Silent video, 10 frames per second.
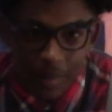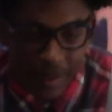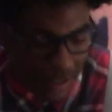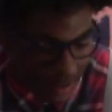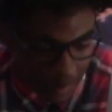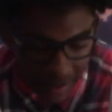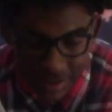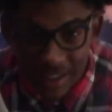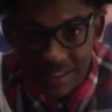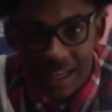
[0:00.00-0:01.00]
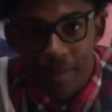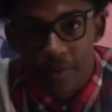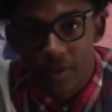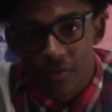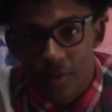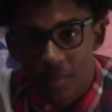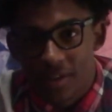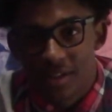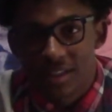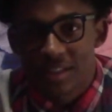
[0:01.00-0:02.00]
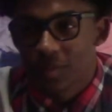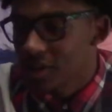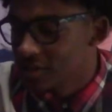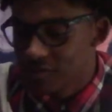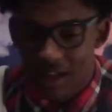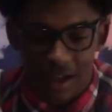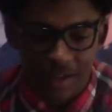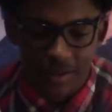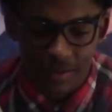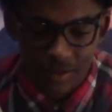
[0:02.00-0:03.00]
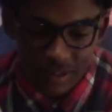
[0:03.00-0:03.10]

he make he make things happen. You feel me? Sparks fly and